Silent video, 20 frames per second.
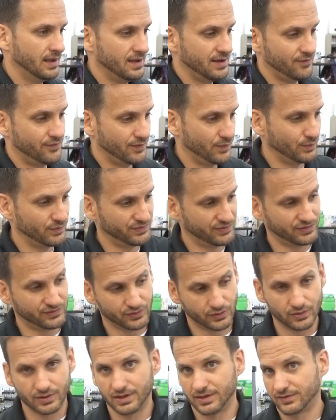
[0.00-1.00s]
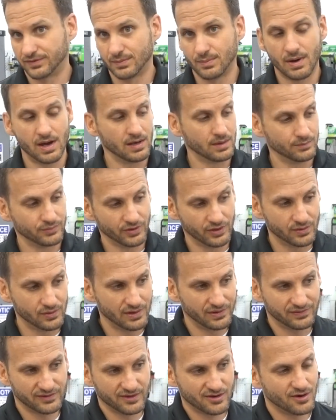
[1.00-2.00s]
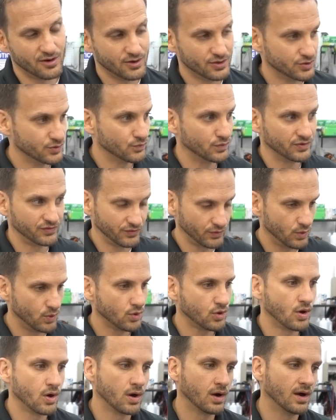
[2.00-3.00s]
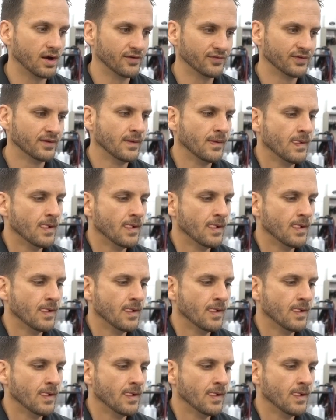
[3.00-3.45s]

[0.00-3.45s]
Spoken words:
If it was as dirty as the bottoms on the rest of the car, you'd rinse the whole car off.